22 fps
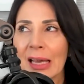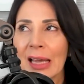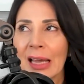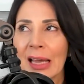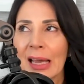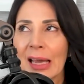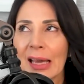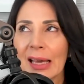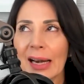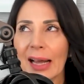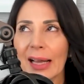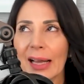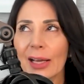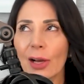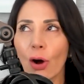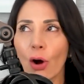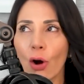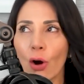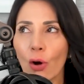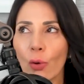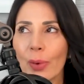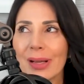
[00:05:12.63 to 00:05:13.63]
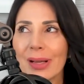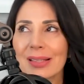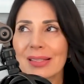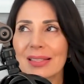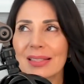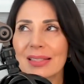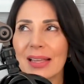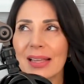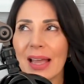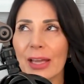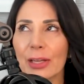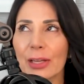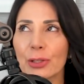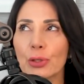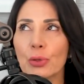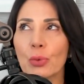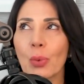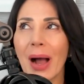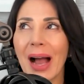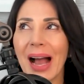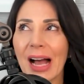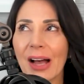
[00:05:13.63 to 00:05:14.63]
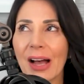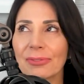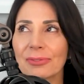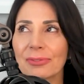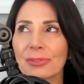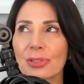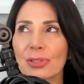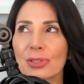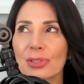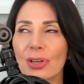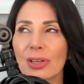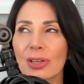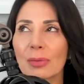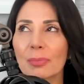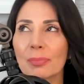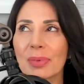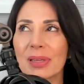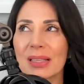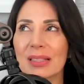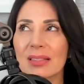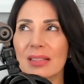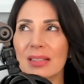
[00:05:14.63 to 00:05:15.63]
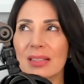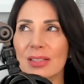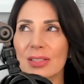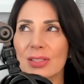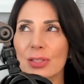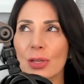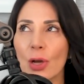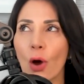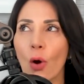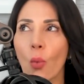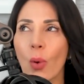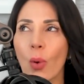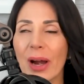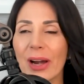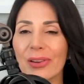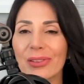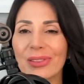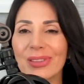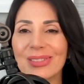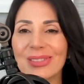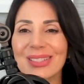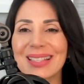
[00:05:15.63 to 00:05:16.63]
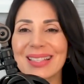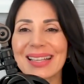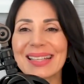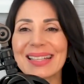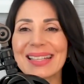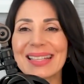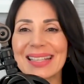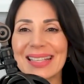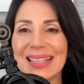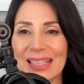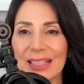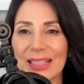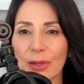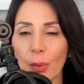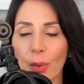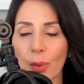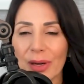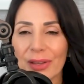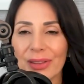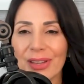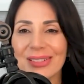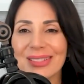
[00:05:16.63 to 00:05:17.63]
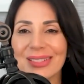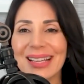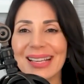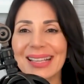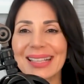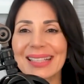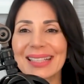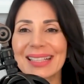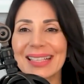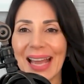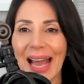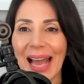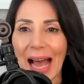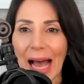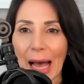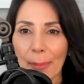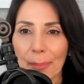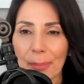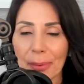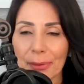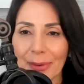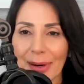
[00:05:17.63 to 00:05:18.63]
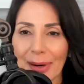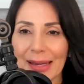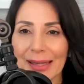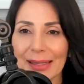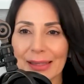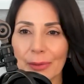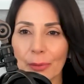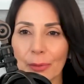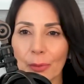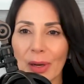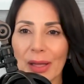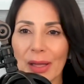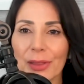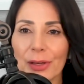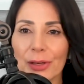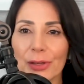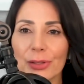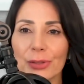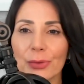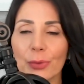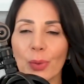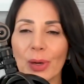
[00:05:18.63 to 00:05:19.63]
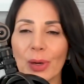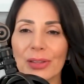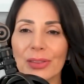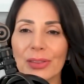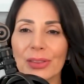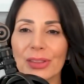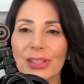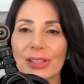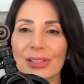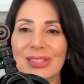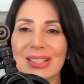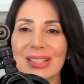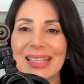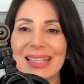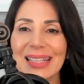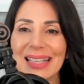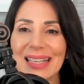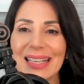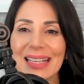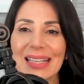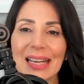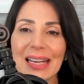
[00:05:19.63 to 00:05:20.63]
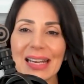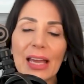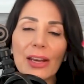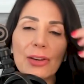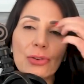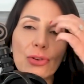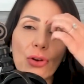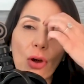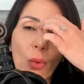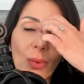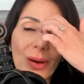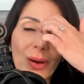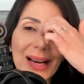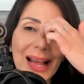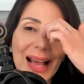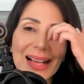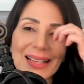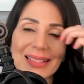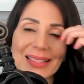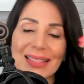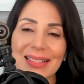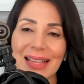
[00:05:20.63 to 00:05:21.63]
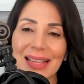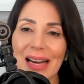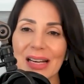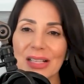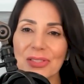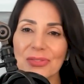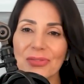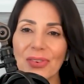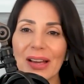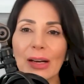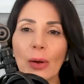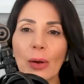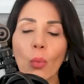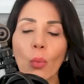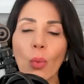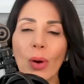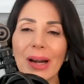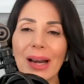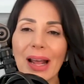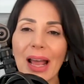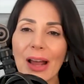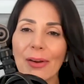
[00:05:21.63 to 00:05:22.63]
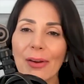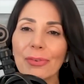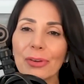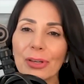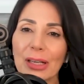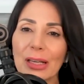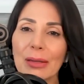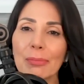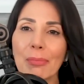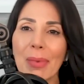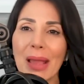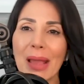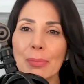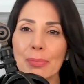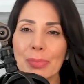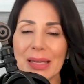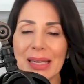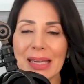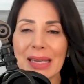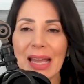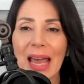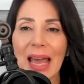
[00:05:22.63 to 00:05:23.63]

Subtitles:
And I always say you have to start a business where there's a need, where there's a gap, right? Where there's a need and no one has satisfied it, whatever it may be.